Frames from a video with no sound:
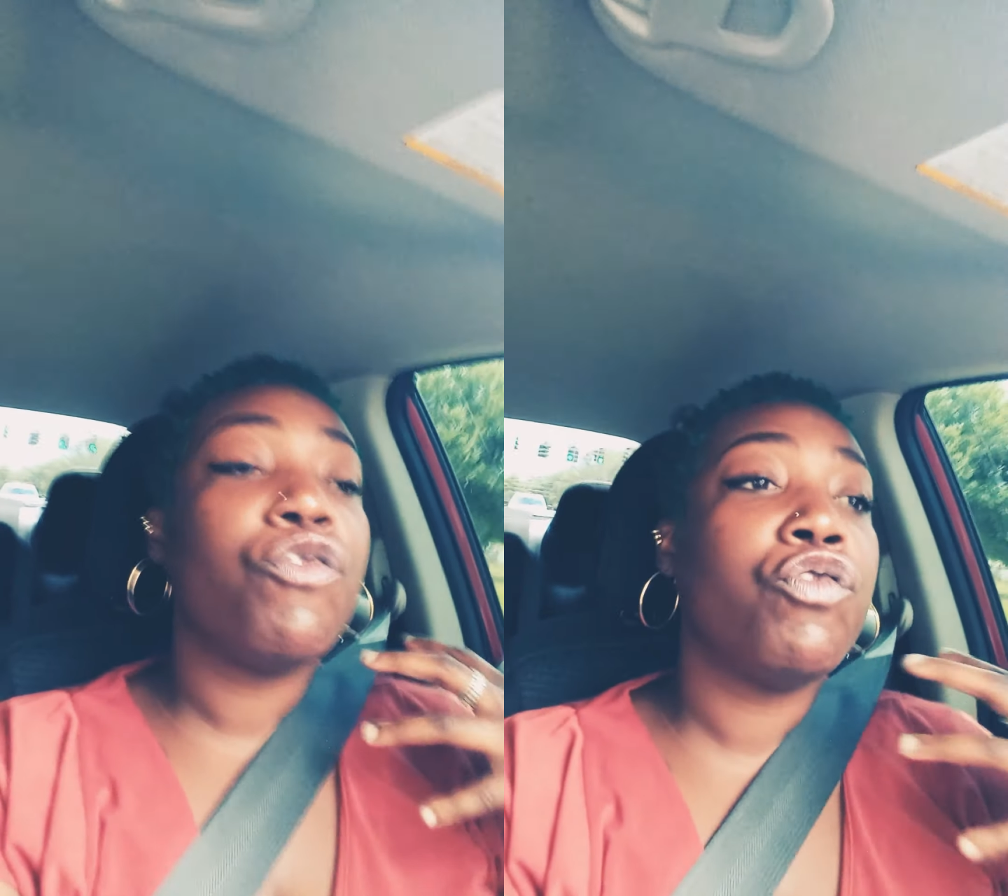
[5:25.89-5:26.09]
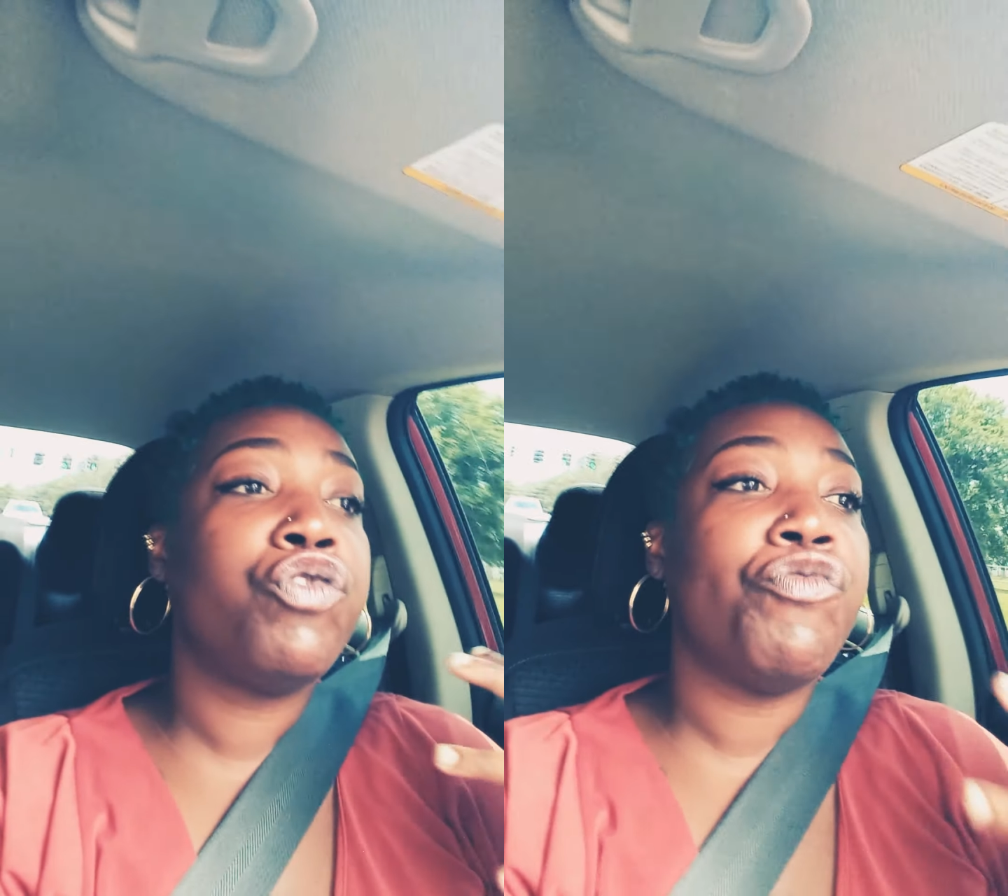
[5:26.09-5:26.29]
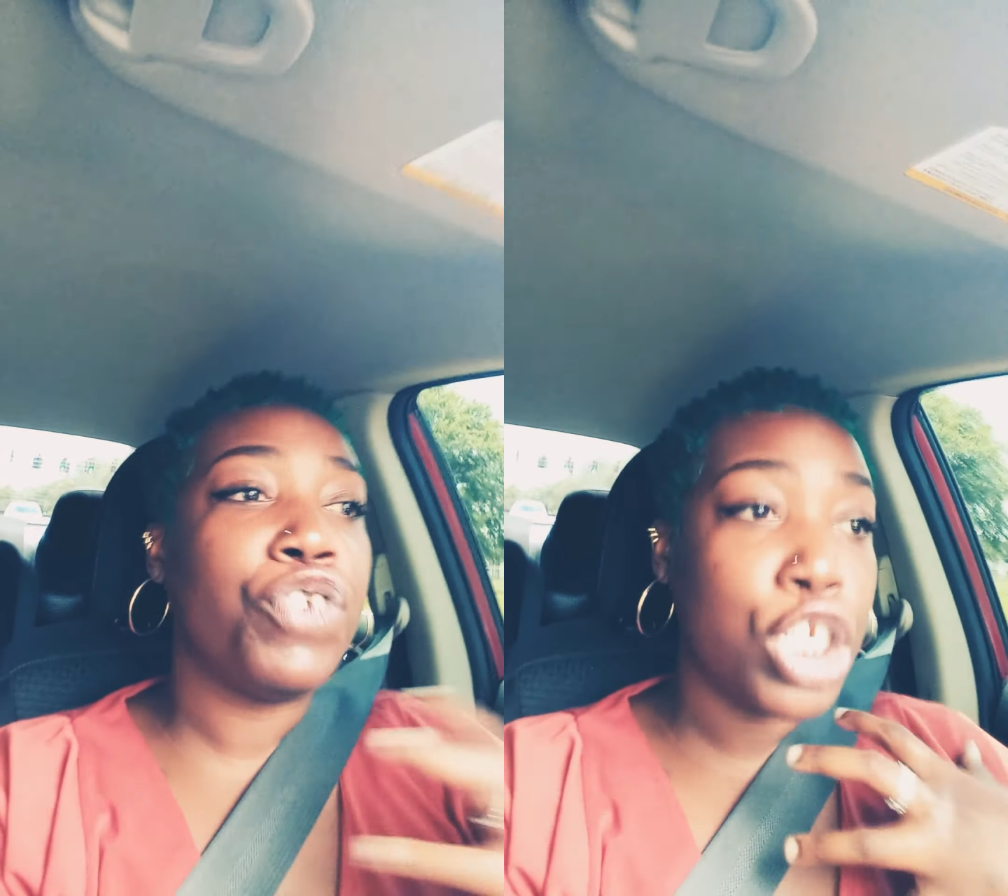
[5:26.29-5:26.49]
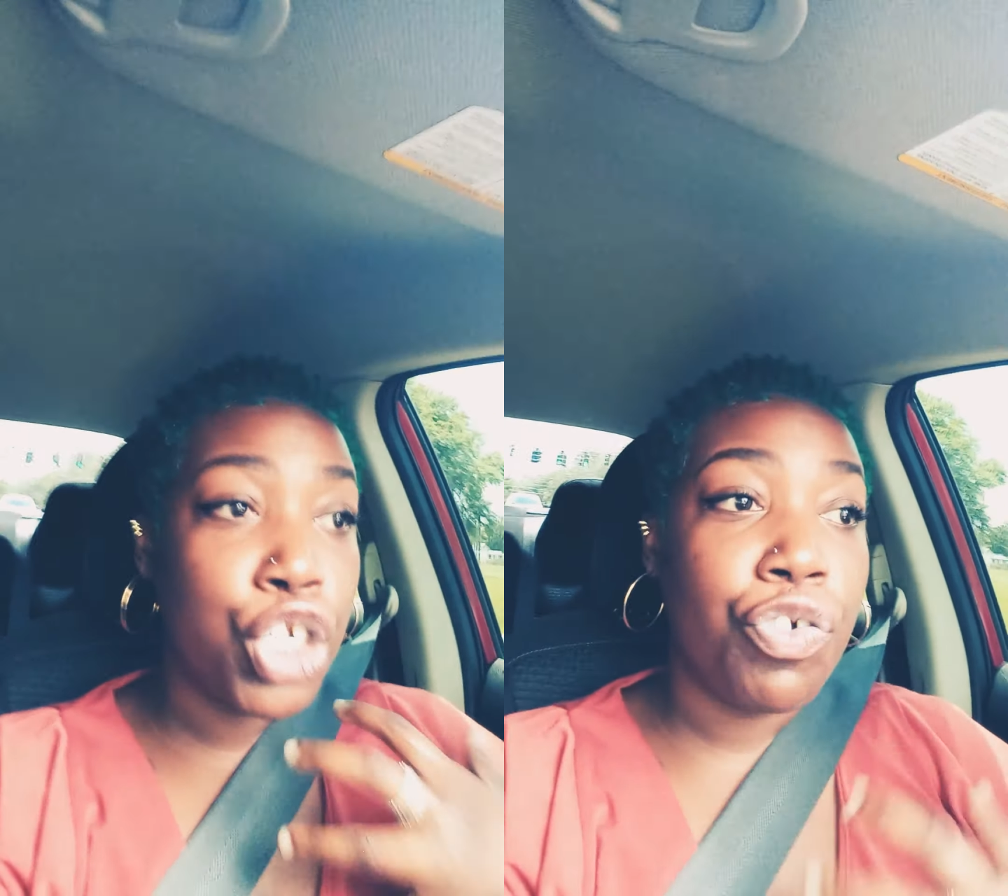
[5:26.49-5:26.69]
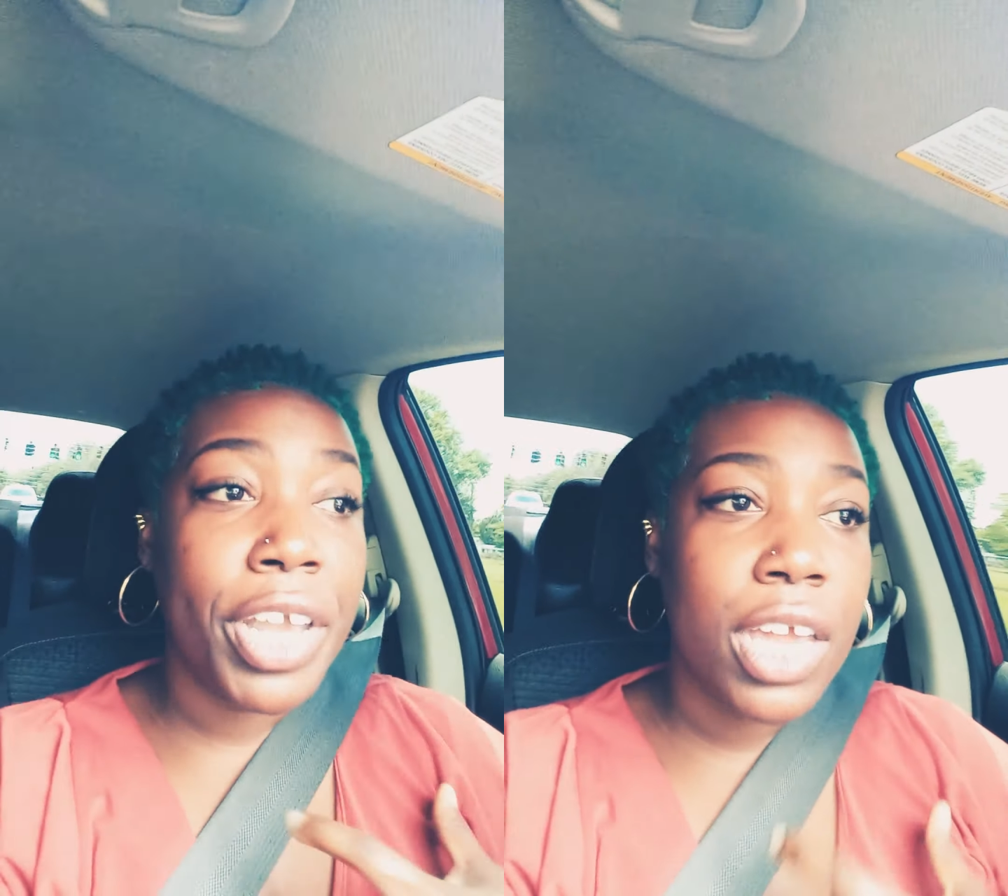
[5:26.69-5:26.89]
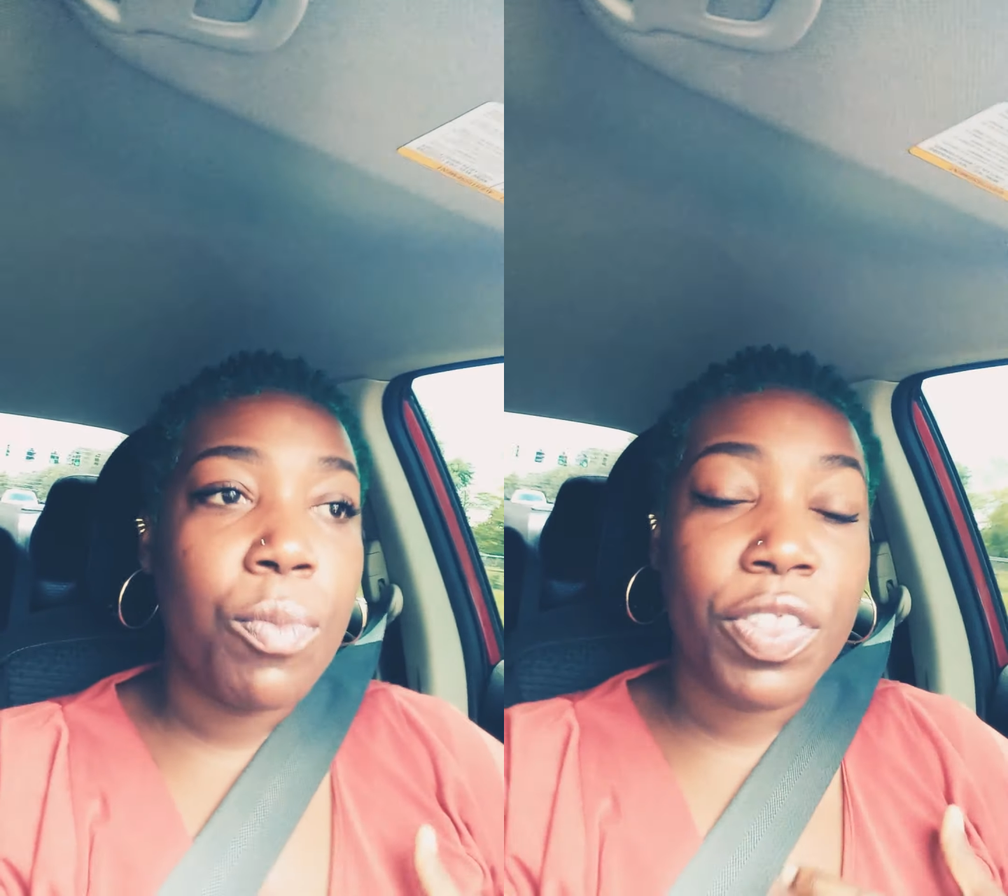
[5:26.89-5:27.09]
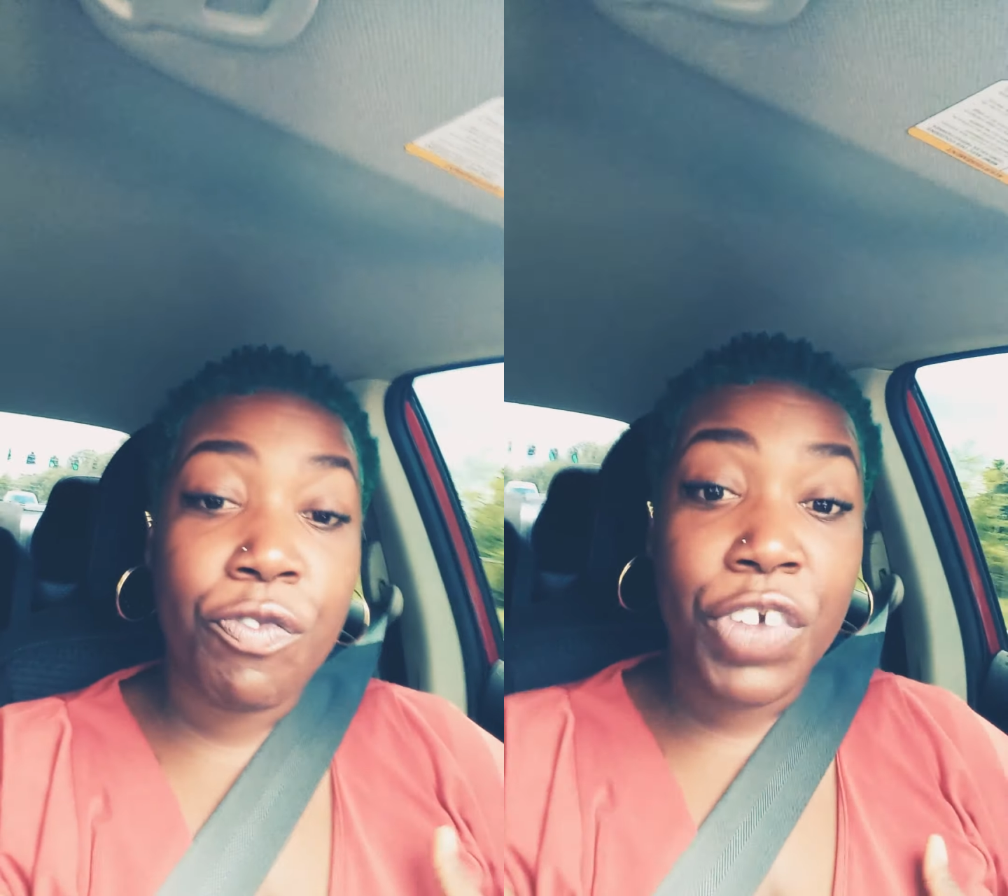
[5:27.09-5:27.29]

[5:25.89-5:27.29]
stricken with